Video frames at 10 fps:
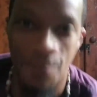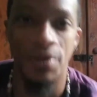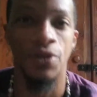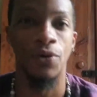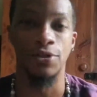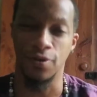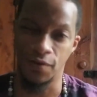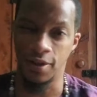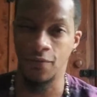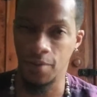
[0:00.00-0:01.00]
been on, so
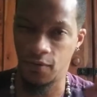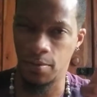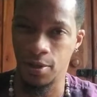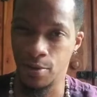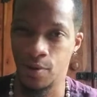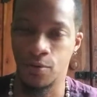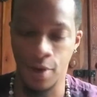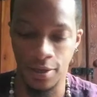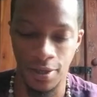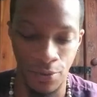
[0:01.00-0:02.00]
forgive me if I'm a little bit
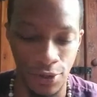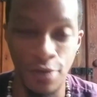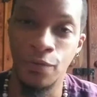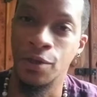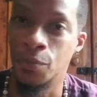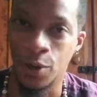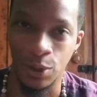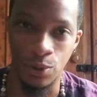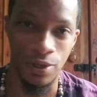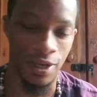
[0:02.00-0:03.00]
rusty. We'll see if we can work
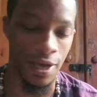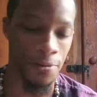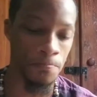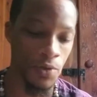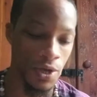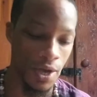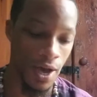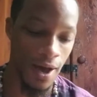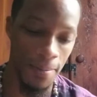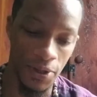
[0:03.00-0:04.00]
through it together.
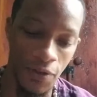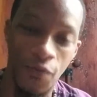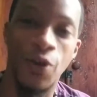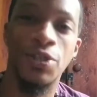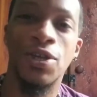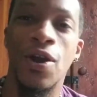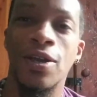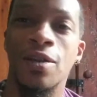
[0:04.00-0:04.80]
But the first card to